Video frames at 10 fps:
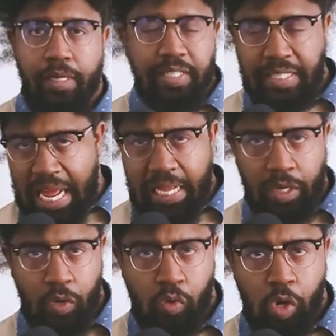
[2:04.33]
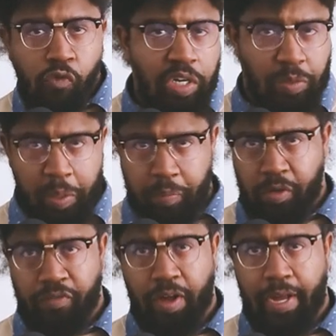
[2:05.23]
Side note rich people
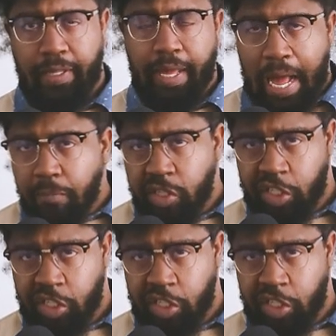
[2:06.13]
are fine. I'm